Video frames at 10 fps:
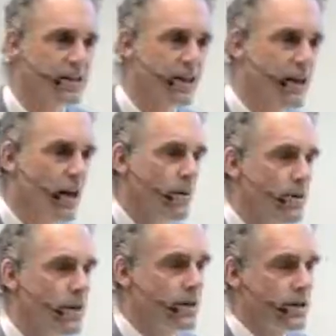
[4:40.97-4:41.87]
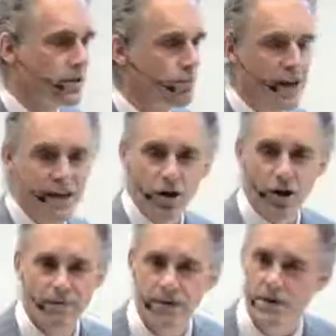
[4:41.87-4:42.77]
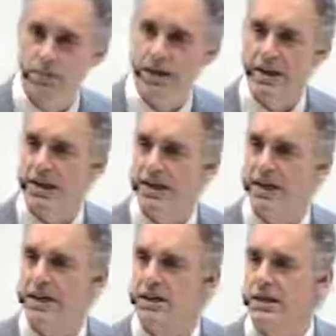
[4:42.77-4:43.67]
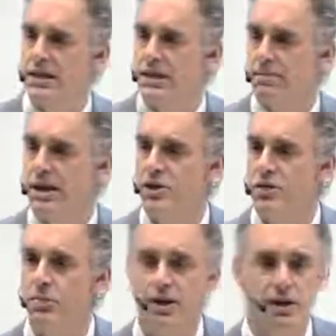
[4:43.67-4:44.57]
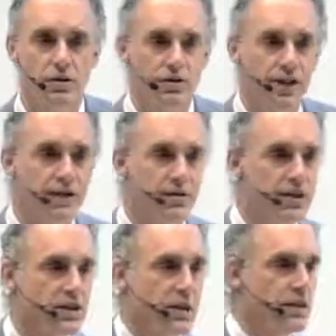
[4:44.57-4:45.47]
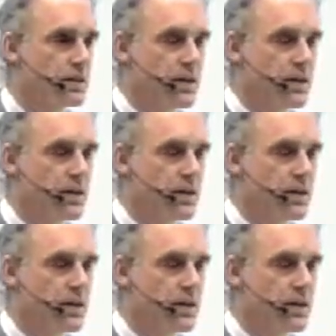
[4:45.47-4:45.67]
And because it's so bloody obvious to me that intelligence is a major predictor of life success.